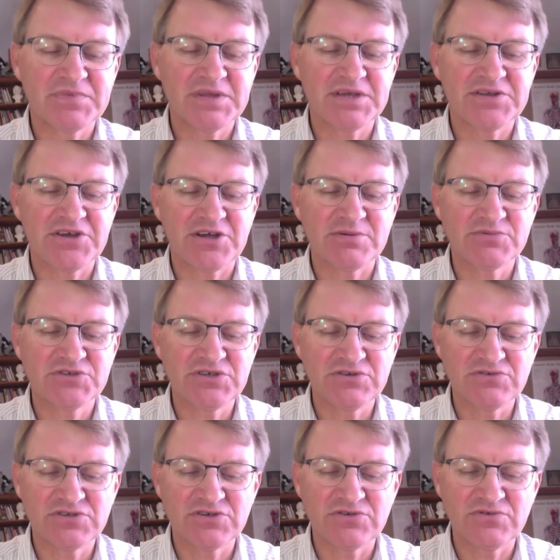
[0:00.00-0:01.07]
it helps
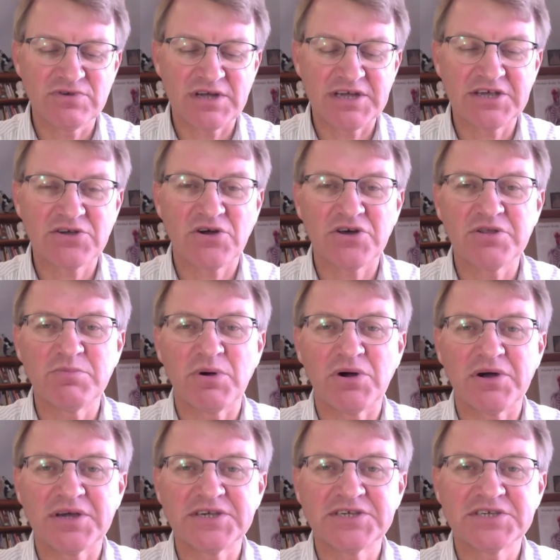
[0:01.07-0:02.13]
you to
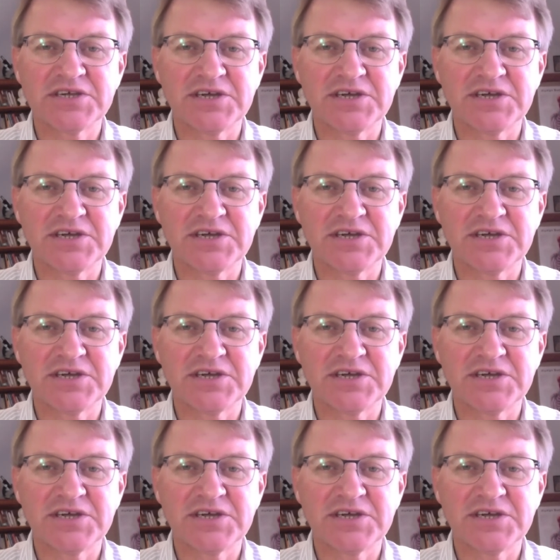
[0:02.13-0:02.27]
economize.